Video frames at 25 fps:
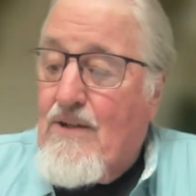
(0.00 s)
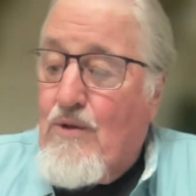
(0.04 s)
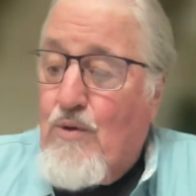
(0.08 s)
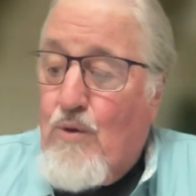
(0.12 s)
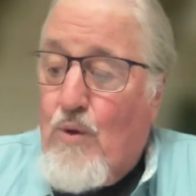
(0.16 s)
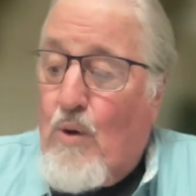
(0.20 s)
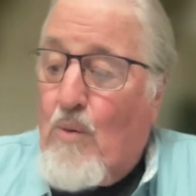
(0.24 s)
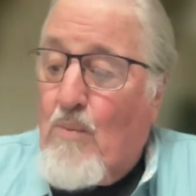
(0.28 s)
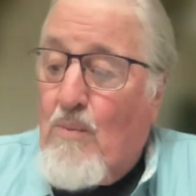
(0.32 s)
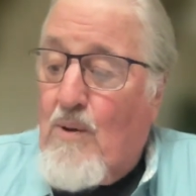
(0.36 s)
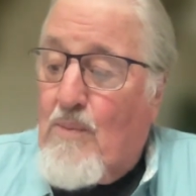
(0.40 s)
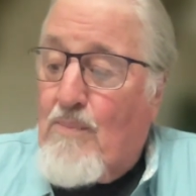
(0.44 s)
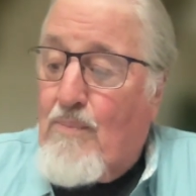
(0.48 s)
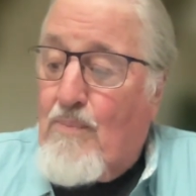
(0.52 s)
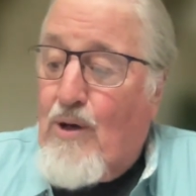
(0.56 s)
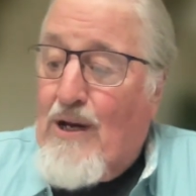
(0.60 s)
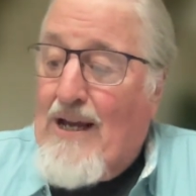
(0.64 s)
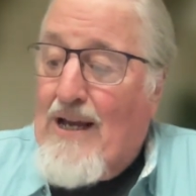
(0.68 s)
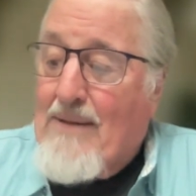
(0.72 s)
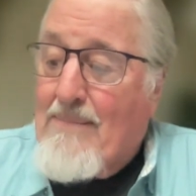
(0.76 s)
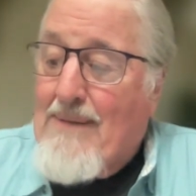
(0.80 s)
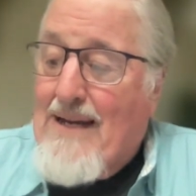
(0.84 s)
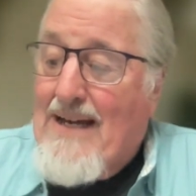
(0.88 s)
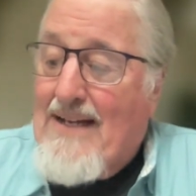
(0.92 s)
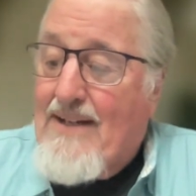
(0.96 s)
Normal
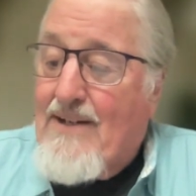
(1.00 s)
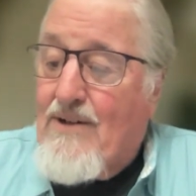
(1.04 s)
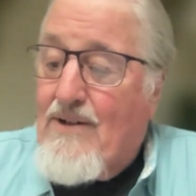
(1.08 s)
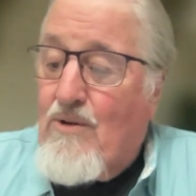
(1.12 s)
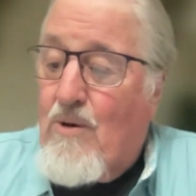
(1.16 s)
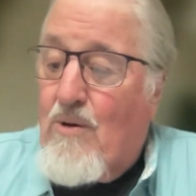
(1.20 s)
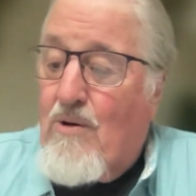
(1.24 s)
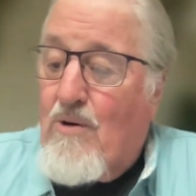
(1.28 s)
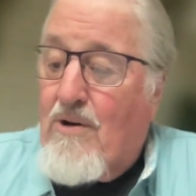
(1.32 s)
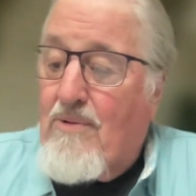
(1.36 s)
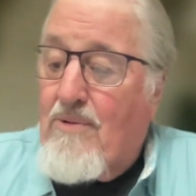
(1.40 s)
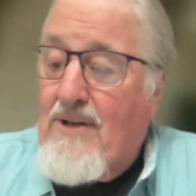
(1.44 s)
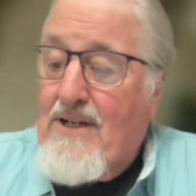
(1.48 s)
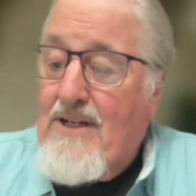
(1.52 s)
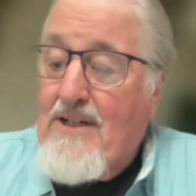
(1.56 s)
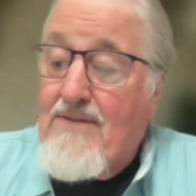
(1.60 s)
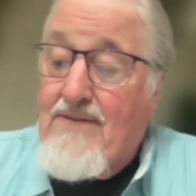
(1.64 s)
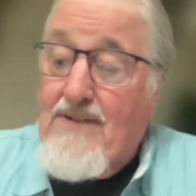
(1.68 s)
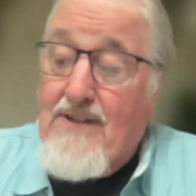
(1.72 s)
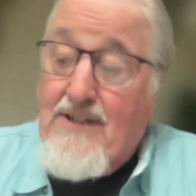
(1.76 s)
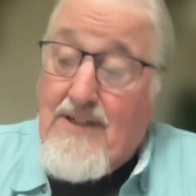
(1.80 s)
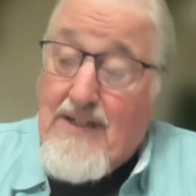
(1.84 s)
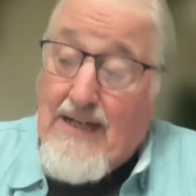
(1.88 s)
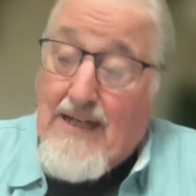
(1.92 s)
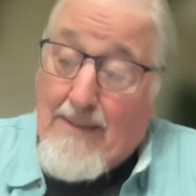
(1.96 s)
pragmatic ordering
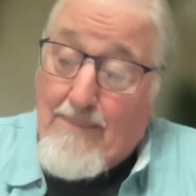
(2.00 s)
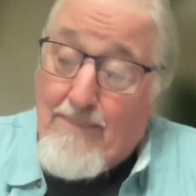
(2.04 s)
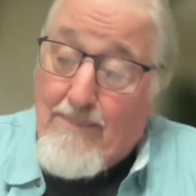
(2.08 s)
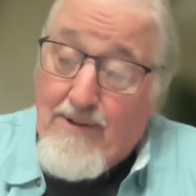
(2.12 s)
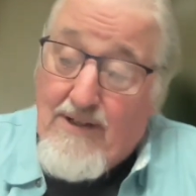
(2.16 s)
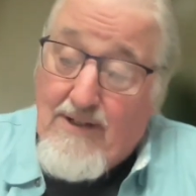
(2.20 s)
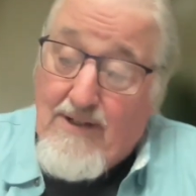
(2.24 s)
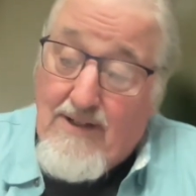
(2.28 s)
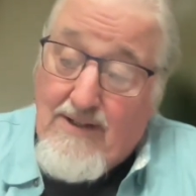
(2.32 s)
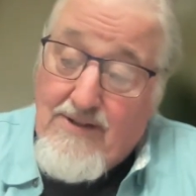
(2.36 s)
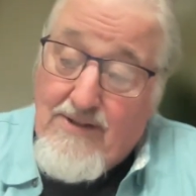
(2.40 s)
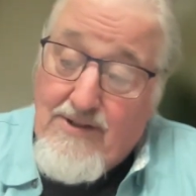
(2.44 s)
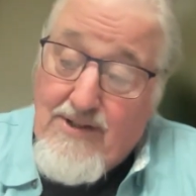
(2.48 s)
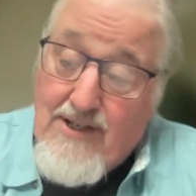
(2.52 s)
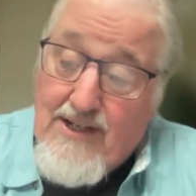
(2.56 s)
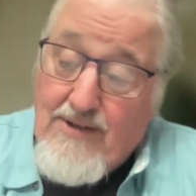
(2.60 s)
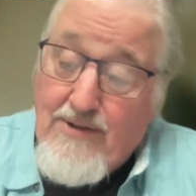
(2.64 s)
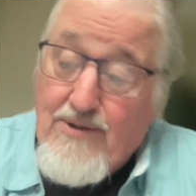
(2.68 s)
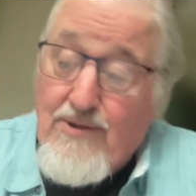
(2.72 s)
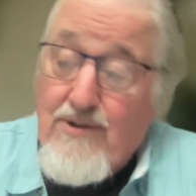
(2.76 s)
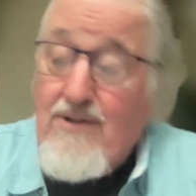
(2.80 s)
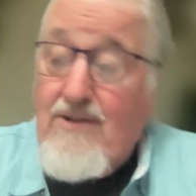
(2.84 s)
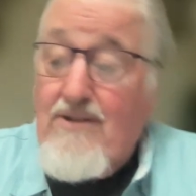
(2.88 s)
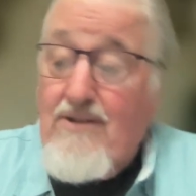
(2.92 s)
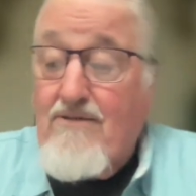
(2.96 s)
of a
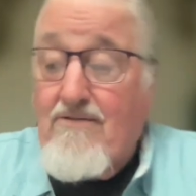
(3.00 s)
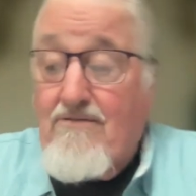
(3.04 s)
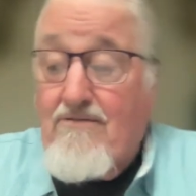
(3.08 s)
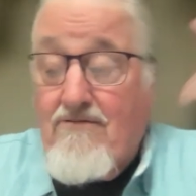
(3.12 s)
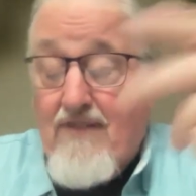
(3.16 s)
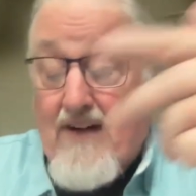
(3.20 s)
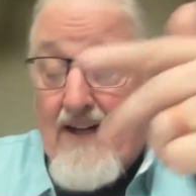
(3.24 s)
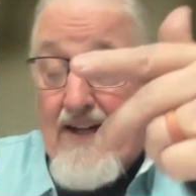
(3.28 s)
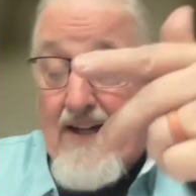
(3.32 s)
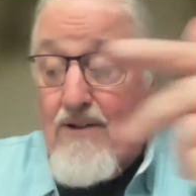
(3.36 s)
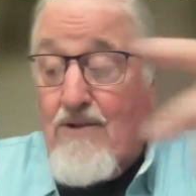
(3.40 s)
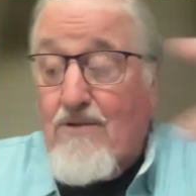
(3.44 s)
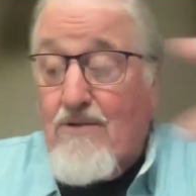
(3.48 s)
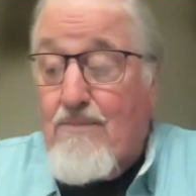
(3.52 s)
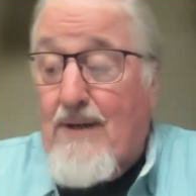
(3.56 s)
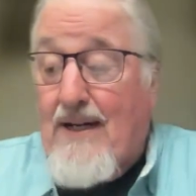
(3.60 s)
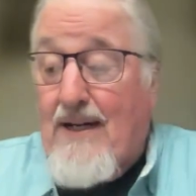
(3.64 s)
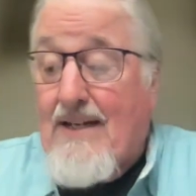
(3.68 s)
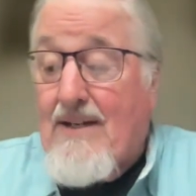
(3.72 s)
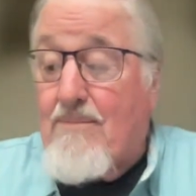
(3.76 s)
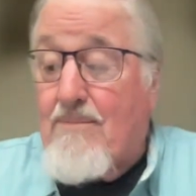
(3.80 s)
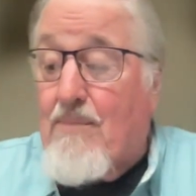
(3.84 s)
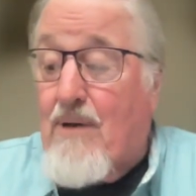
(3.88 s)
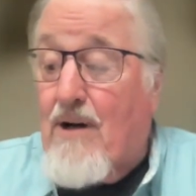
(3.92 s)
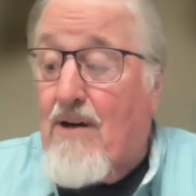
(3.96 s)
topicalization followed
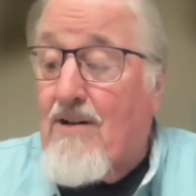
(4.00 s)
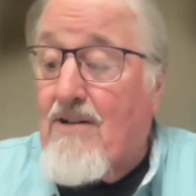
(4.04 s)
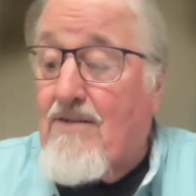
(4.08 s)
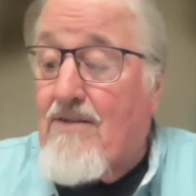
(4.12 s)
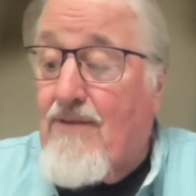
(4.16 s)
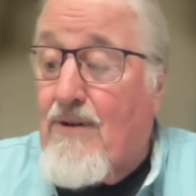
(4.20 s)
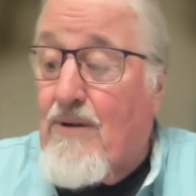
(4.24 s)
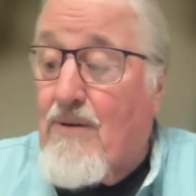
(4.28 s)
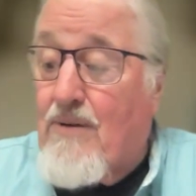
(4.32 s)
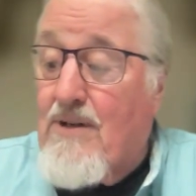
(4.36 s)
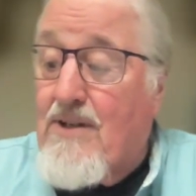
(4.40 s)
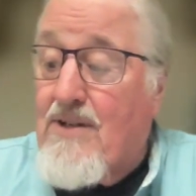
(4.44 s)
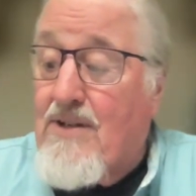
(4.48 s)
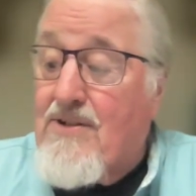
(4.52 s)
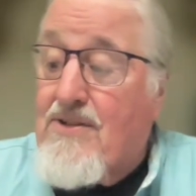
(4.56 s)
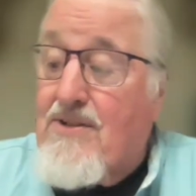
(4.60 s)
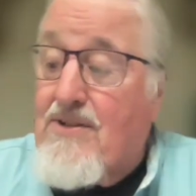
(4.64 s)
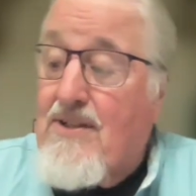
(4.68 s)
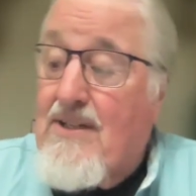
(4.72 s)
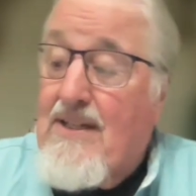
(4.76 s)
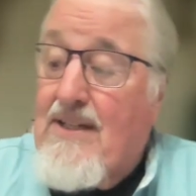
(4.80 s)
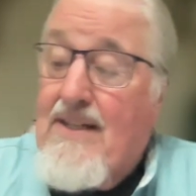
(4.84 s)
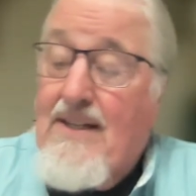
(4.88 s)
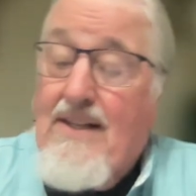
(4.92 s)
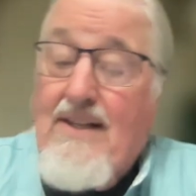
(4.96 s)
by a marked
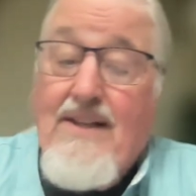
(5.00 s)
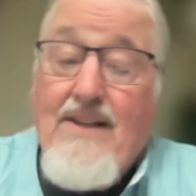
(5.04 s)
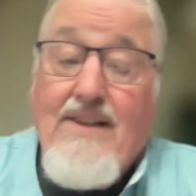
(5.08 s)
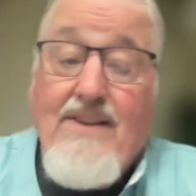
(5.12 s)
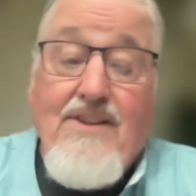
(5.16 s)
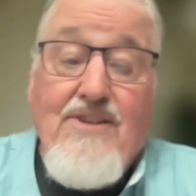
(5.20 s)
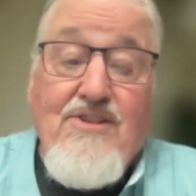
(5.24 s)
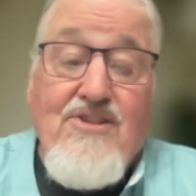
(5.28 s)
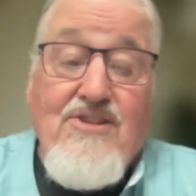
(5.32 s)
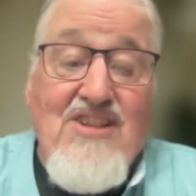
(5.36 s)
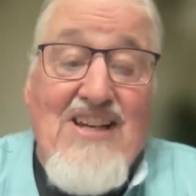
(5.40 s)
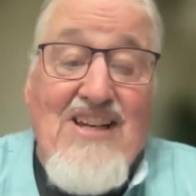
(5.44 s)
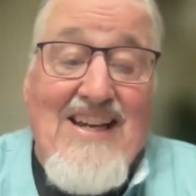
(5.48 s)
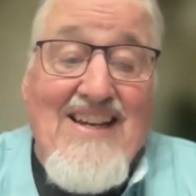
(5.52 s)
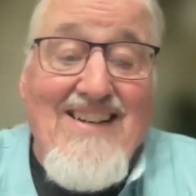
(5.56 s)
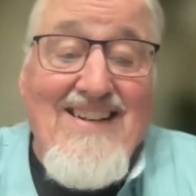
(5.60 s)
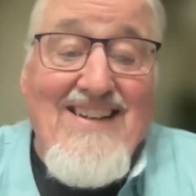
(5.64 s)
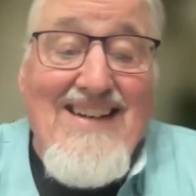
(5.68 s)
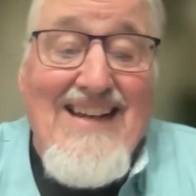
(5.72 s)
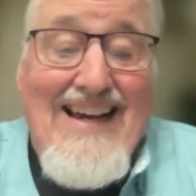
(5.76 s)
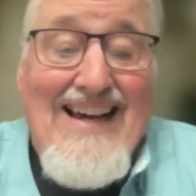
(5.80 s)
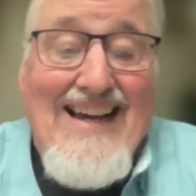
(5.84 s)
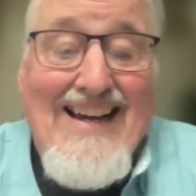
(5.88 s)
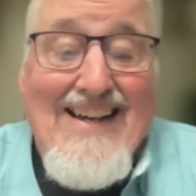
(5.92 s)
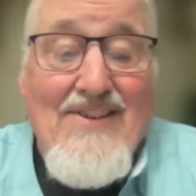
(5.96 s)
focus. The
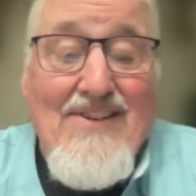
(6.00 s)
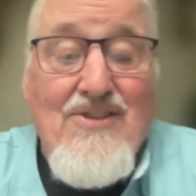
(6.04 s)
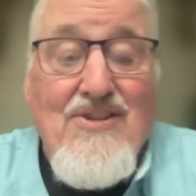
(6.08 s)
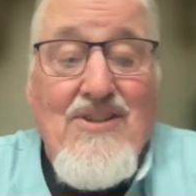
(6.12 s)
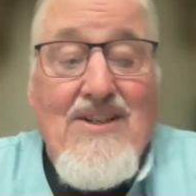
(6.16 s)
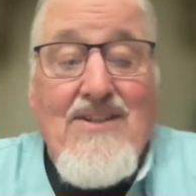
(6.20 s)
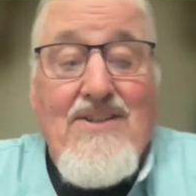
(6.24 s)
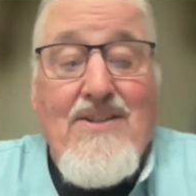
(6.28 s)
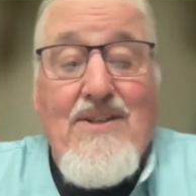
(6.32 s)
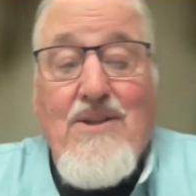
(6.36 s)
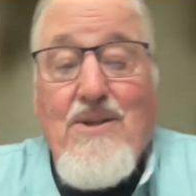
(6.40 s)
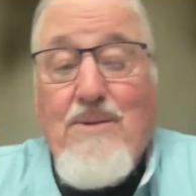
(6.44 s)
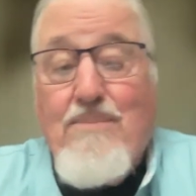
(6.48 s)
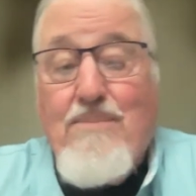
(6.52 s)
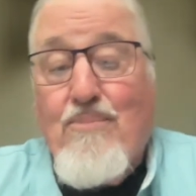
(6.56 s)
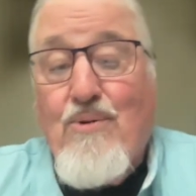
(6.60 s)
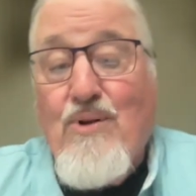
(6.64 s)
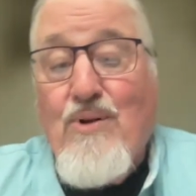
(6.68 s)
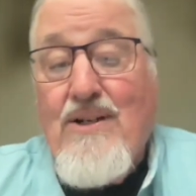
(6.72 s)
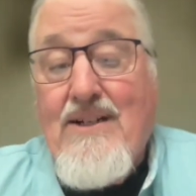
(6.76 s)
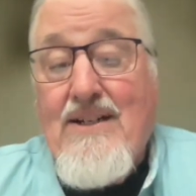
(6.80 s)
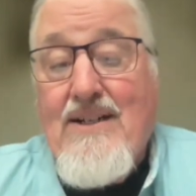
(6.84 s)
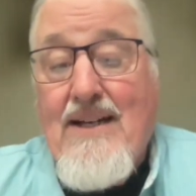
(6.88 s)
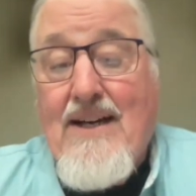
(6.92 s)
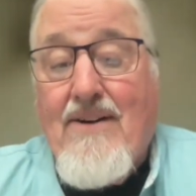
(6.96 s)
second accent in the
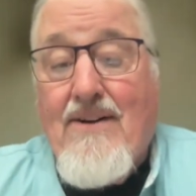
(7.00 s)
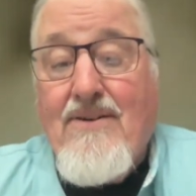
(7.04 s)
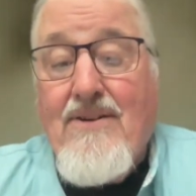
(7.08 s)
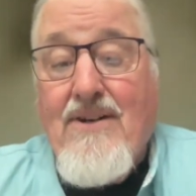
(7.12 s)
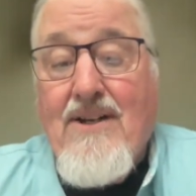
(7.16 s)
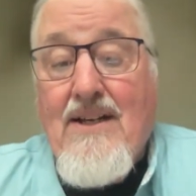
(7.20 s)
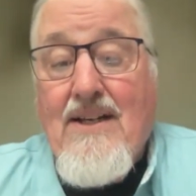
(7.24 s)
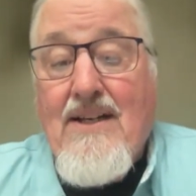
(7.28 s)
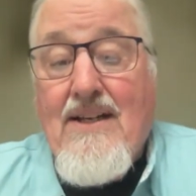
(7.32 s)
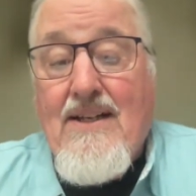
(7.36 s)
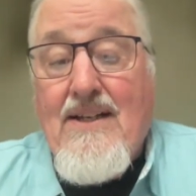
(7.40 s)
printout